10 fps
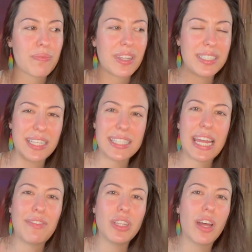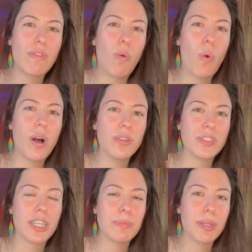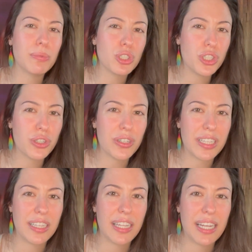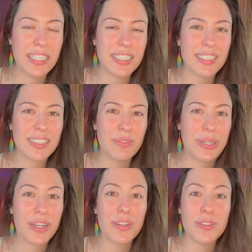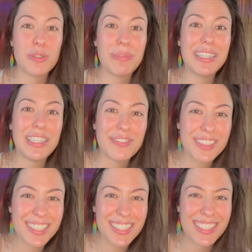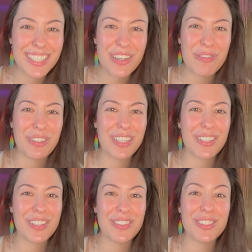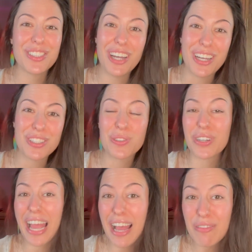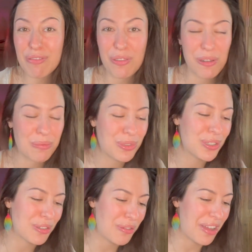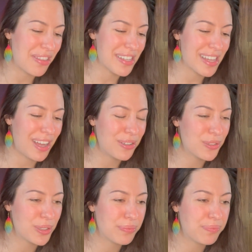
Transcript: tends to have a lot of walls up obscuring the light. We call those beliefs. We call those thoughts or half forms around this house.